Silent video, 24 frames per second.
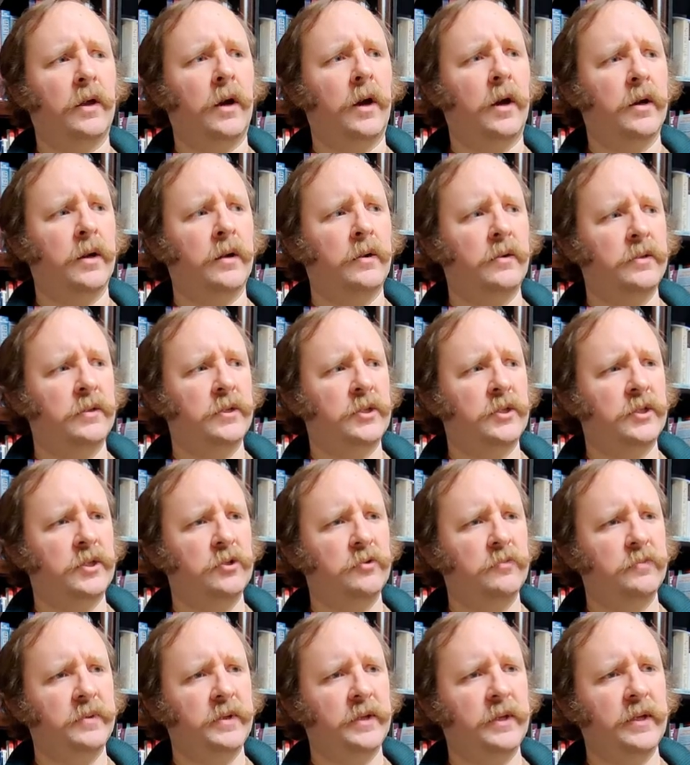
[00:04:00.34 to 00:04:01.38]
lagers to
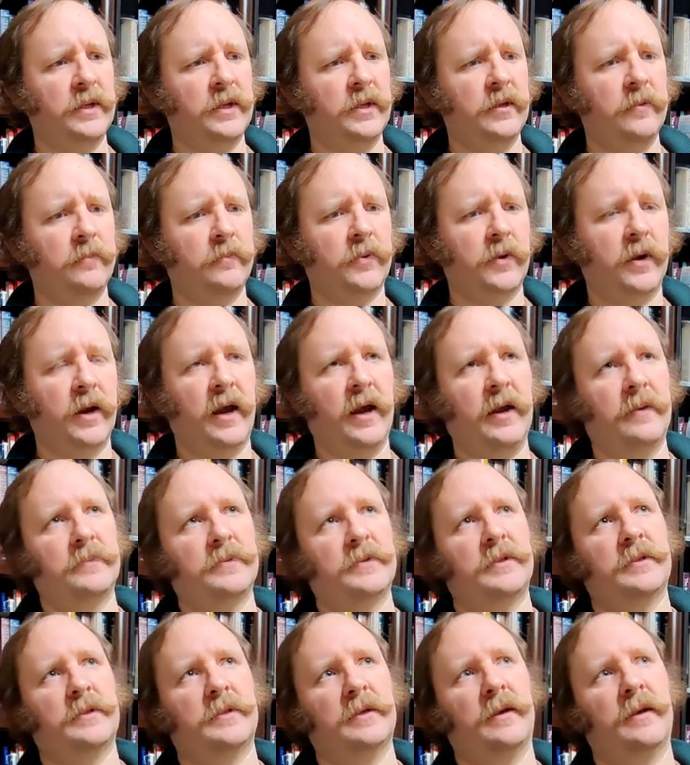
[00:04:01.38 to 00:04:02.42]
be
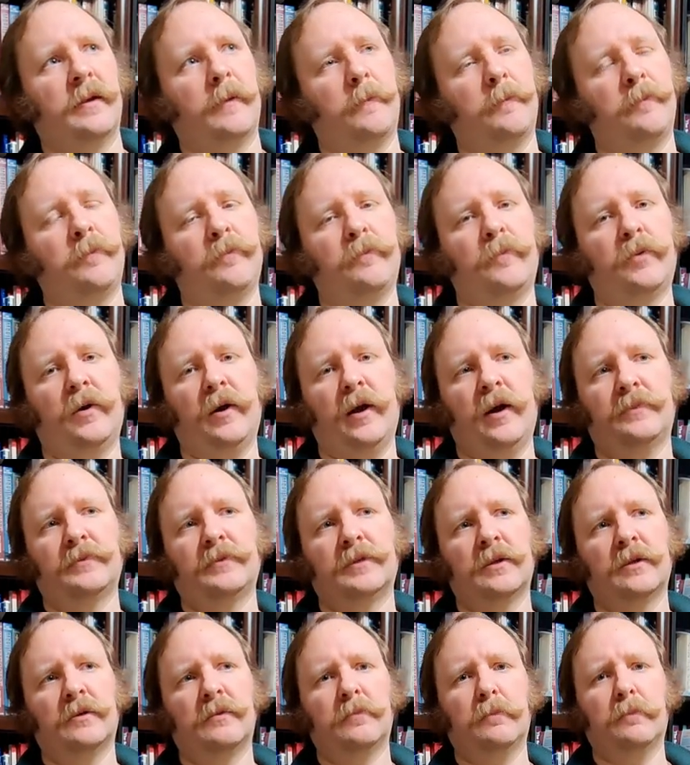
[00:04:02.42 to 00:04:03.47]
perhaps perhaps
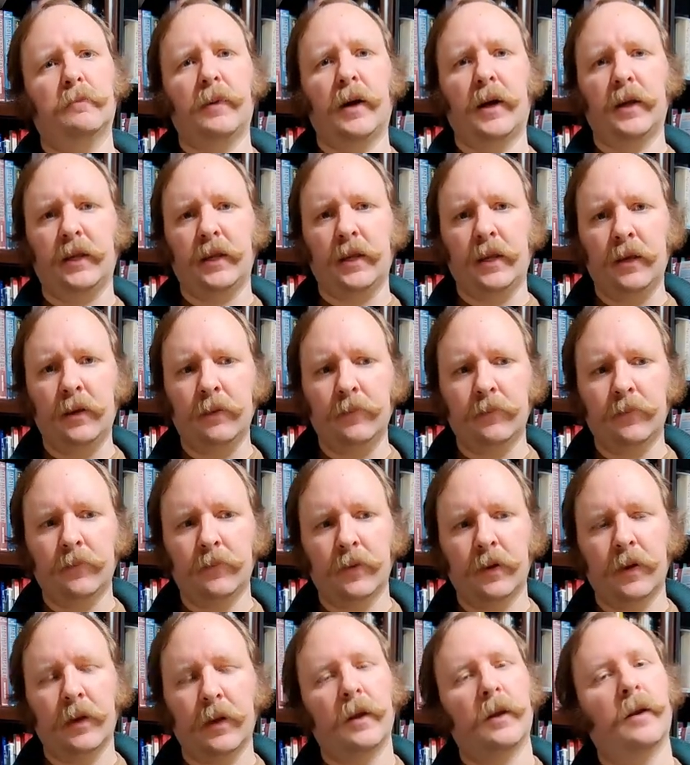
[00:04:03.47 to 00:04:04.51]
a little muddy,
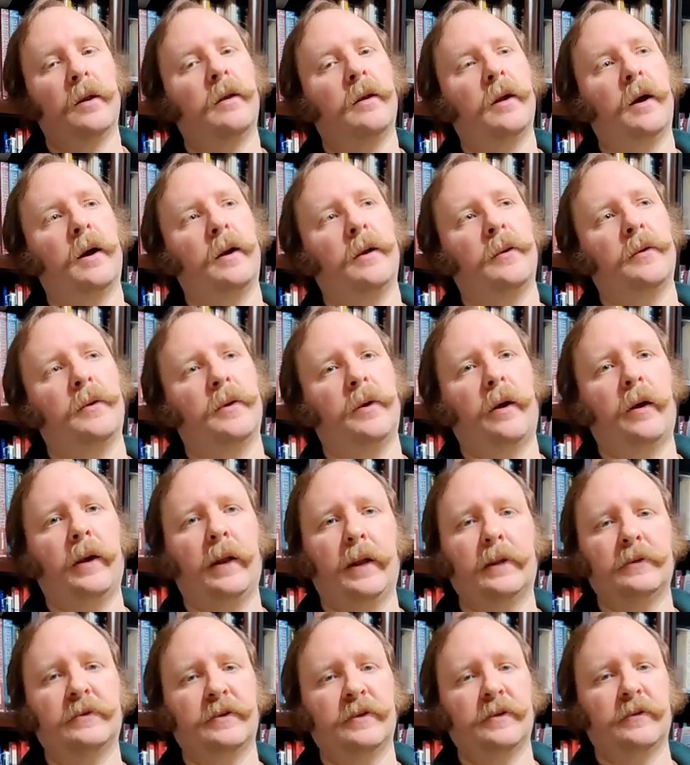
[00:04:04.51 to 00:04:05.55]
not not
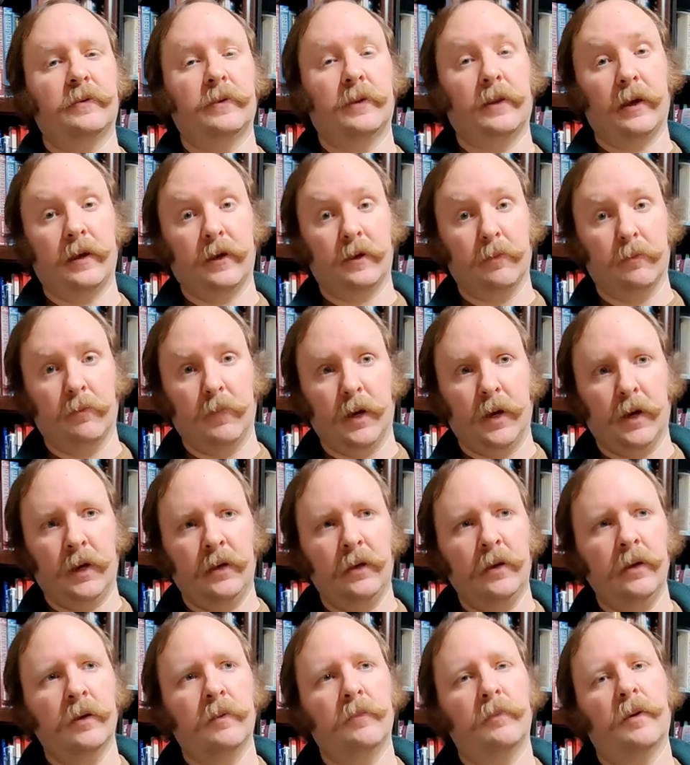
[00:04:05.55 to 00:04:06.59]
as in like
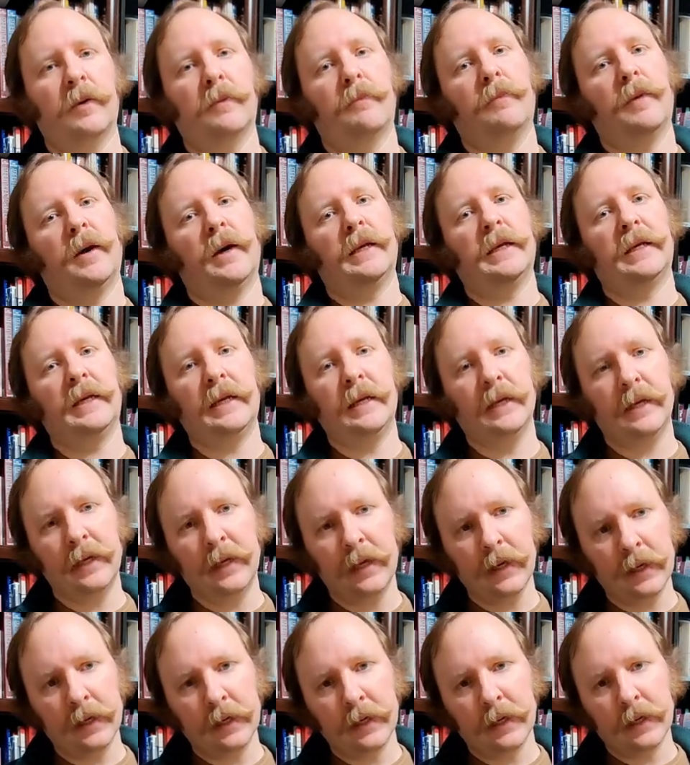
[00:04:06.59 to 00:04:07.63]
mud, but
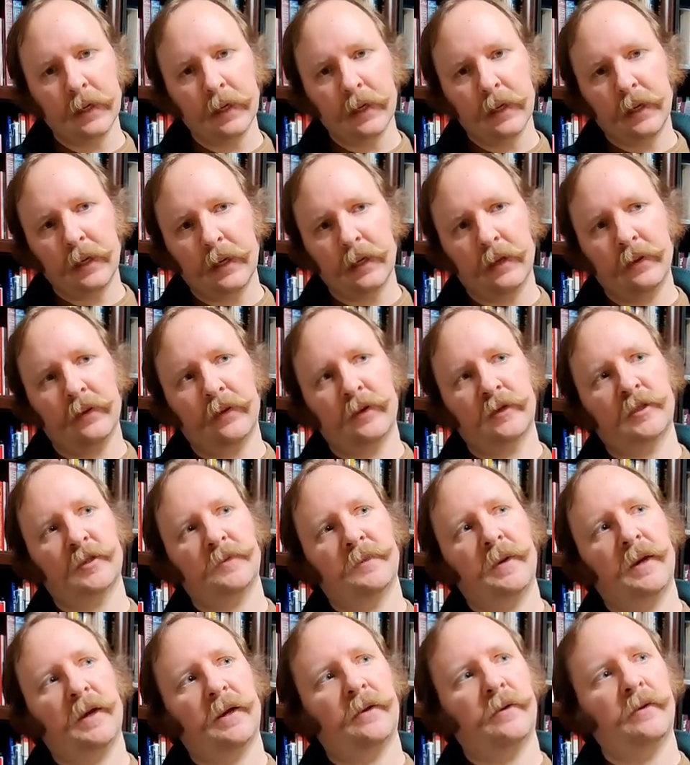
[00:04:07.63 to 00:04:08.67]
muddied in their
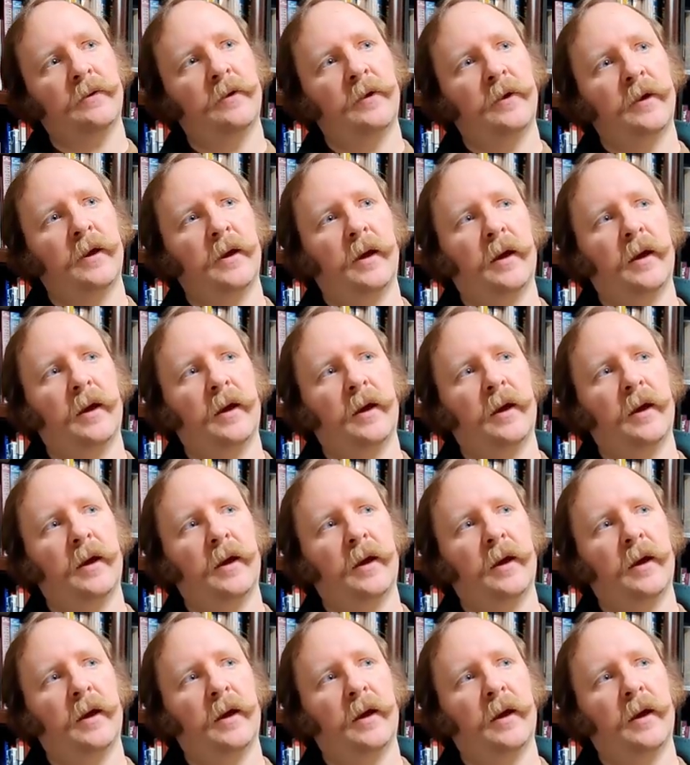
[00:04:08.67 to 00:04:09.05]
smell.